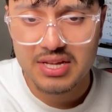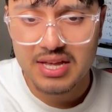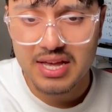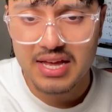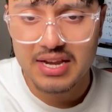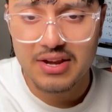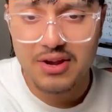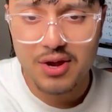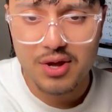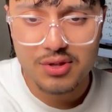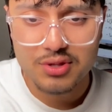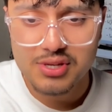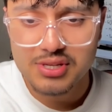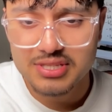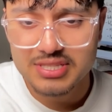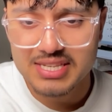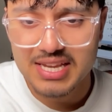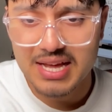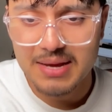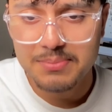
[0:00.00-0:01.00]
An earlier
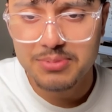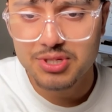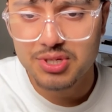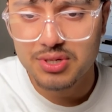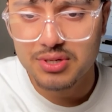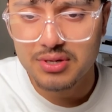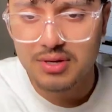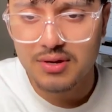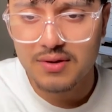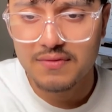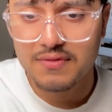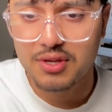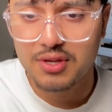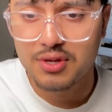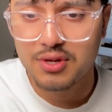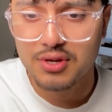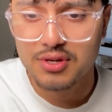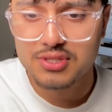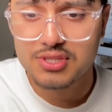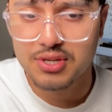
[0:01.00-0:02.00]
snapshot of the
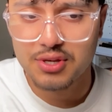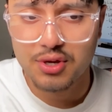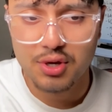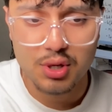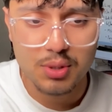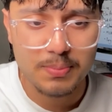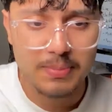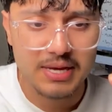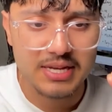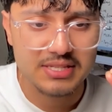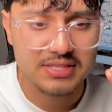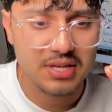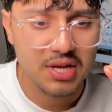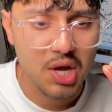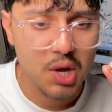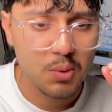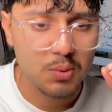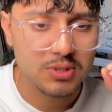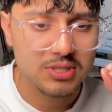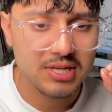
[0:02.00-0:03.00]
cursor codebase
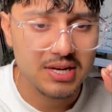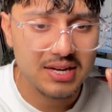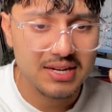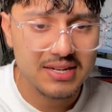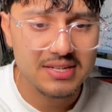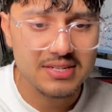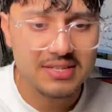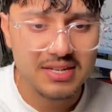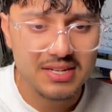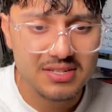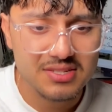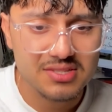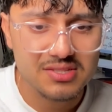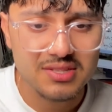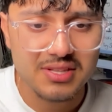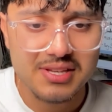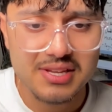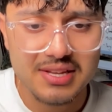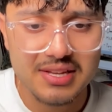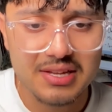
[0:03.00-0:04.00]
was
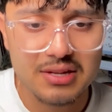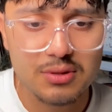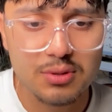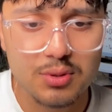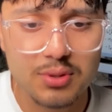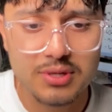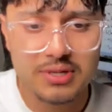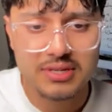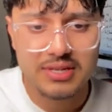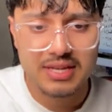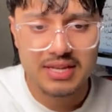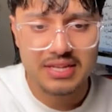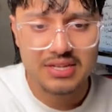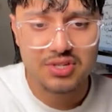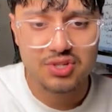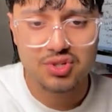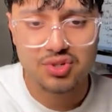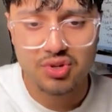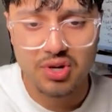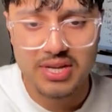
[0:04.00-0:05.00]
unintentionally included in
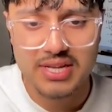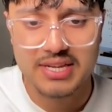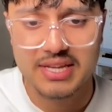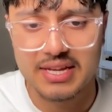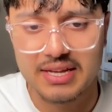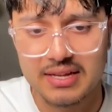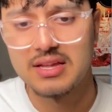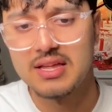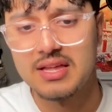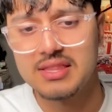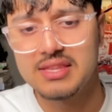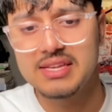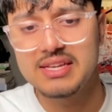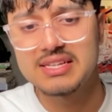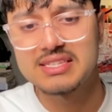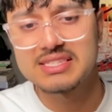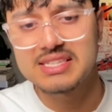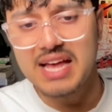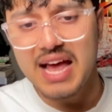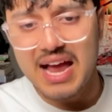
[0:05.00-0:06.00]
training. The
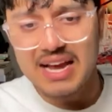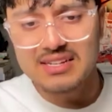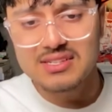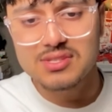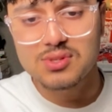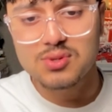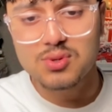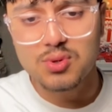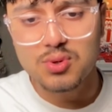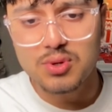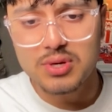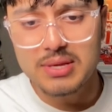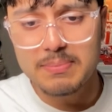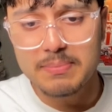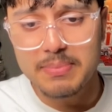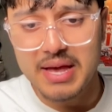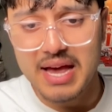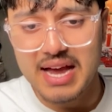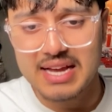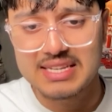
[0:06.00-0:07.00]
exact score
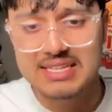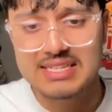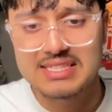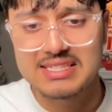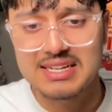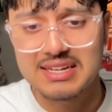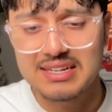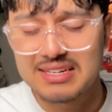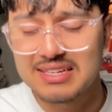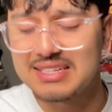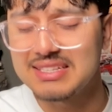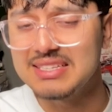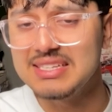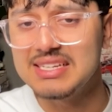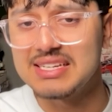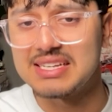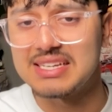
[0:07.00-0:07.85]
impact is unclear.